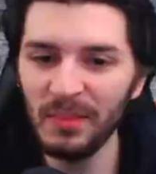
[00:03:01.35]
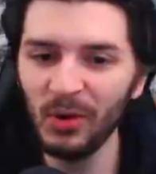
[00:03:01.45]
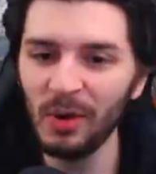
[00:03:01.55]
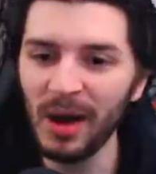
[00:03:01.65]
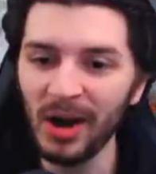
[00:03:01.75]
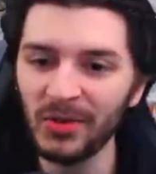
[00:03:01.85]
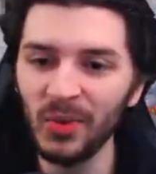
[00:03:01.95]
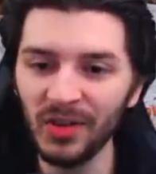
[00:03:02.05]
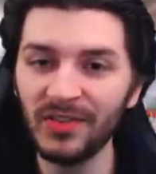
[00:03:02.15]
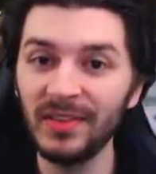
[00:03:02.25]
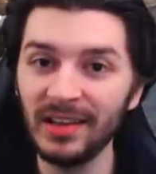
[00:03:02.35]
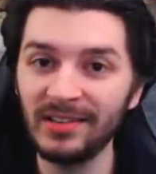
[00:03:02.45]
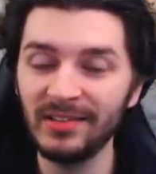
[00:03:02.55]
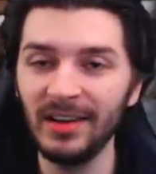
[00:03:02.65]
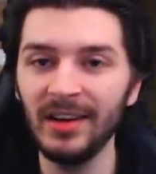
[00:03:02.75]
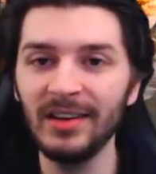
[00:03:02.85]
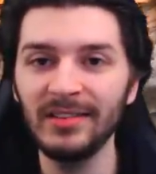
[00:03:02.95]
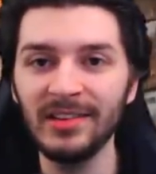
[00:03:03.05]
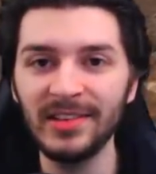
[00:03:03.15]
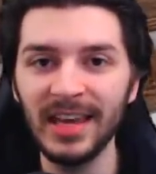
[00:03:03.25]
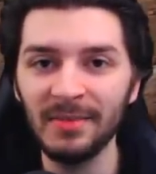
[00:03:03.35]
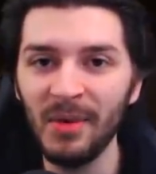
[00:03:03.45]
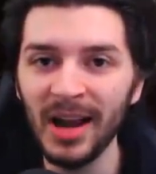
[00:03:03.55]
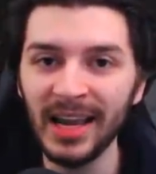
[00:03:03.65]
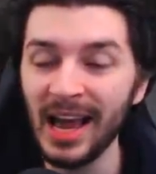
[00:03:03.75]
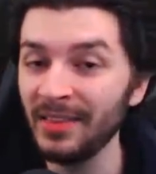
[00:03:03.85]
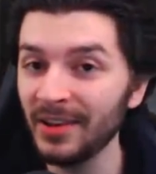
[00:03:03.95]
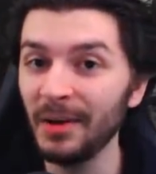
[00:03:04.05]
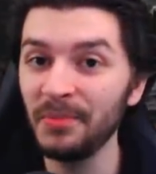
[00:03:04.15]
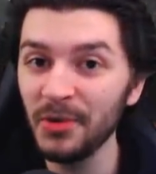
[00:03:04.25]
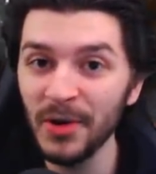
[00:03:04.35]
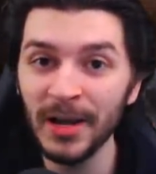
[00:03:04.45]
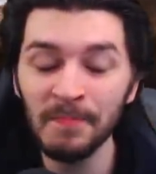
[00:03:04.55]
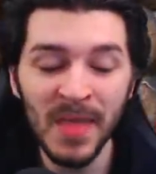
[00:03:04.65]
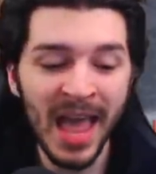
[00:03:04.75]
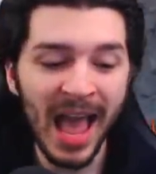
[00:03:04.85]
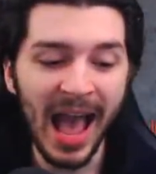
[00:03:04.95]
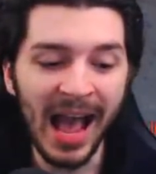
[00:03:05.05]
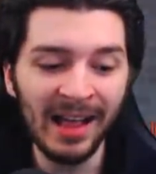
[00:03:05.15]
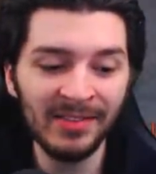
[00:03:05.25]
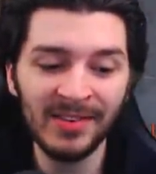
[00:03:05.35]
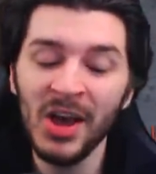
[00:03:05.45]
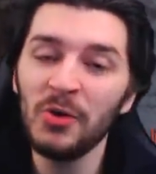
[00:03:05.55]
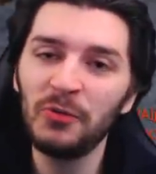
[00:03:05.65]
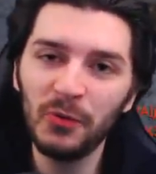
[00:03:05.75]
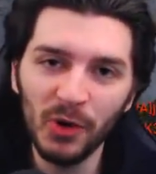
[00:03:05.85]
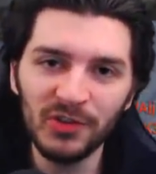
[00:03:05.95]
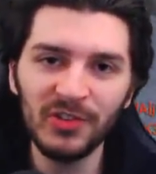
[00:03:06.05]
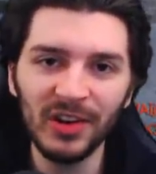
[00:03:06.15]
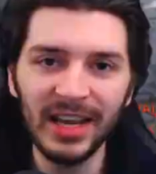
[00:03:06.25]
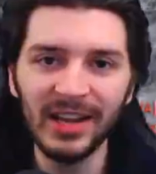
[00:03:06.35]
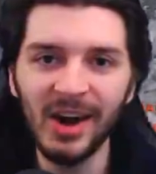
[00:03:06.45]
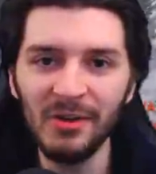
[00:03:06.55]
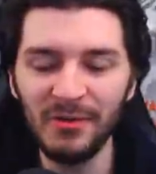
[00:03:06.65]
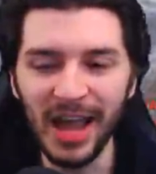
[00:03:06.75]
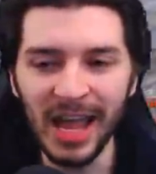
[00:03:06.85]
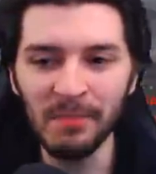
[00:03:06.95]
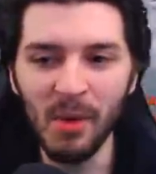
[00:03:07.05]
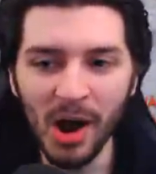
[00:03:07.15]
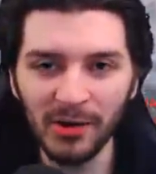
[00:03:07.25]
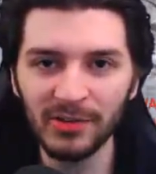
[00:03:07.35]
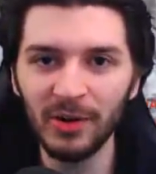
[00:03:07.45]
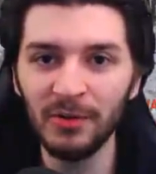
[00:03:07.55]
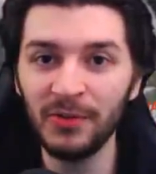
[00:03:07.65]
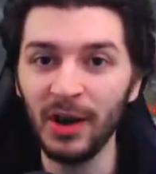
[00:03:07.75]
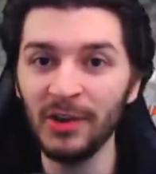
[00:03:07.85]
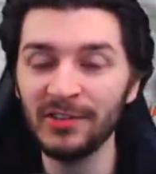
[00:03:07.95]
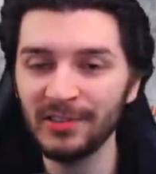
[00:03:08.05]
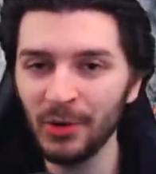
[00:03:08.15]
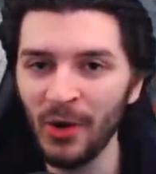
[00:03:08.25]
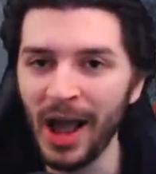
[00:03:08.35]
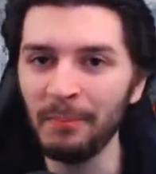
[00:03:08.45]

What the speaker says: people about what this kid Mikah ended up doing. And fortunately enough, a Microsoft store